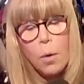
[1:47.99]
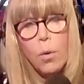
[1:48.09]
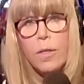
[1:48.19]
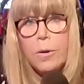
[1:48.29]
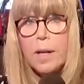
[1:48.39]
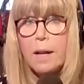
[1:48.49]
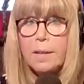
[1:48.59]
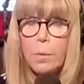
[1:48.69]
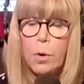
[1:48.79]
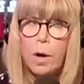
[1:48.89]
whether or not
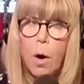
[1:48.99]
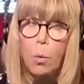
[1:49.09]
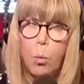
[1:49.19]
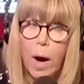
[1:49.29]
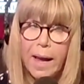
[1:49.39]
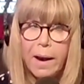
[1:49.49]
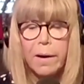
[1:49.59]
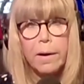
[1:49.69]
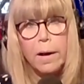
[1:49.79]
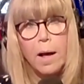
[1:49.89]
they were
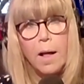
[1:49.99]
aware